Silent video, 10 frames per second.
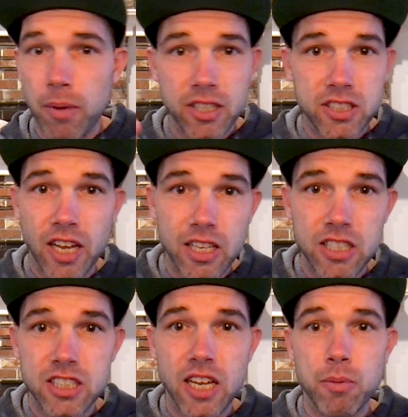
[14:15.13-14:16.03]
my
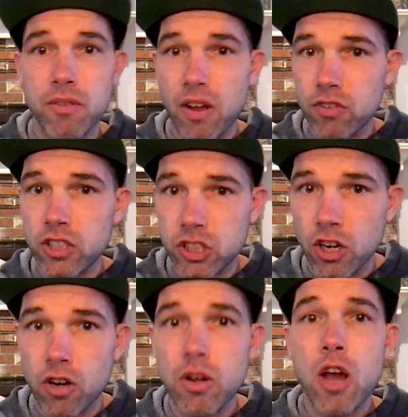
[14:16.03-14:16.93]
second segment of every
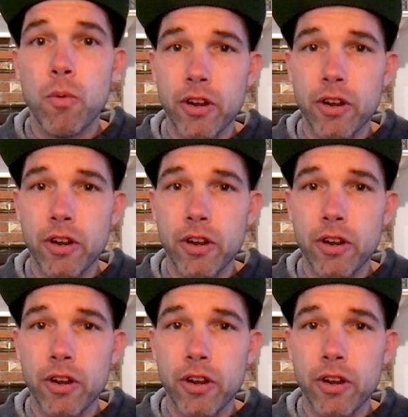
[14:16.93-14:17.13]
show.